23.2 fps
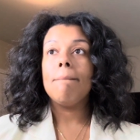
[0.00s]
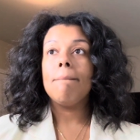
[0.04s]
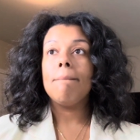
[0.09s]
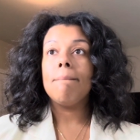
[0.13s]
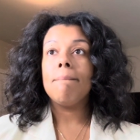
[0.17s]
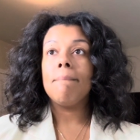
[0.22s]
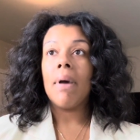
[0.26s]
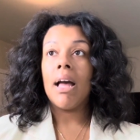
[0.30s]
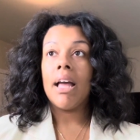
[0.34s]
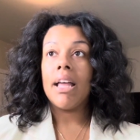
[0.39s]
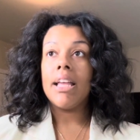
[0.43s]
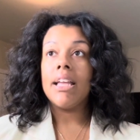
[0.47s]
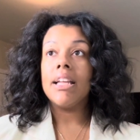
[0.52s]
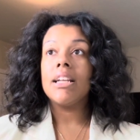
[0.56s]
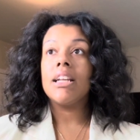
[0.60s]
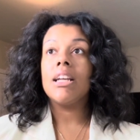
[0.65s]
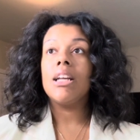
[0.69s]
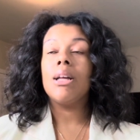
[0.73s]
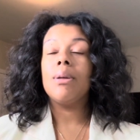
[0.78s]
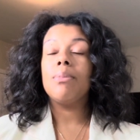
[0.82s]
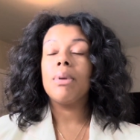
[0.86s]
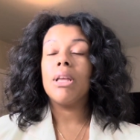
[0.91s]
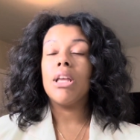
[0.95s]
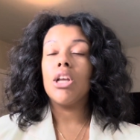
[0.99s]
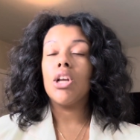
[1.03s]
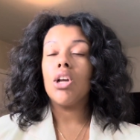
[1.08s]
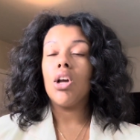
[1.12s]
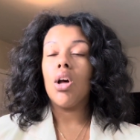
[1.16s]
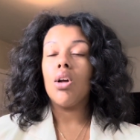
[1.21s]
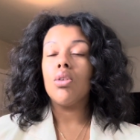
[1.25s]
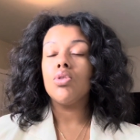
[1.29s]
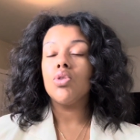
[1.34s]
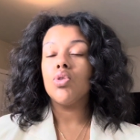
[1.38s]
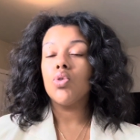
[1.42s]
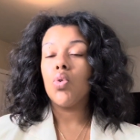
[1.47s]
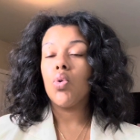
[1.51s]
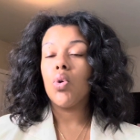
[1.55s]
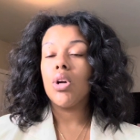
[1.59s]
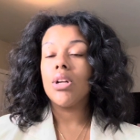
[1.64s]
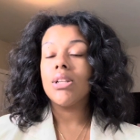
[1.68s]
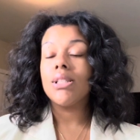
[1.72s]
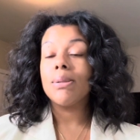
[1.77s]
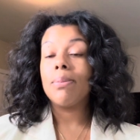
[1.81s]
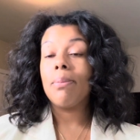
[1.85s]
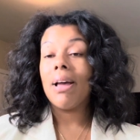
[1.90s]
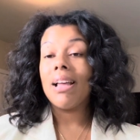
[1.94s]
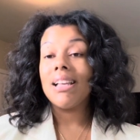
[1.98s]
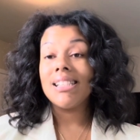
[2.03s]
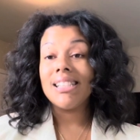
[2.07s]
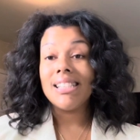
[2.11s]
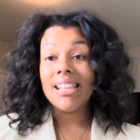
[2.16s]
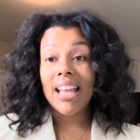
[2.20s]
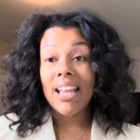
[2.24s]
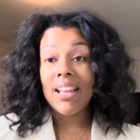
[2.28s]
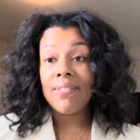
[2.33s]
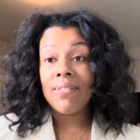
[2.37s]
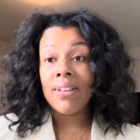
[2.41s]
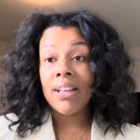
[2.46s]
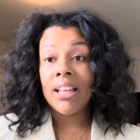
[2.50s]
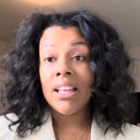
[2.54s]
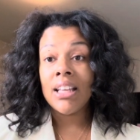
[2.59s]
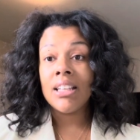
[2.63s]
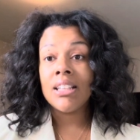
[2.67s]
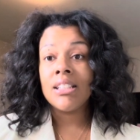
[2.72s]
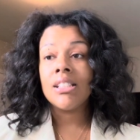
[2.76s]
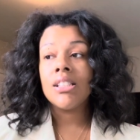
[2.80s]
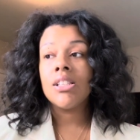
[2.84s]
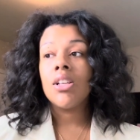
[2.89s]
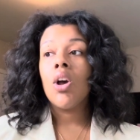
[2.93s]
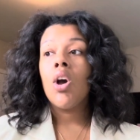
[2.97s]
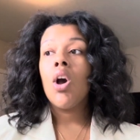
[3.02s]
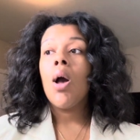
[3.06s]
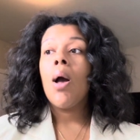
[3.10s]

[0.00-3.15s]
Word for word: my income can go towards my savings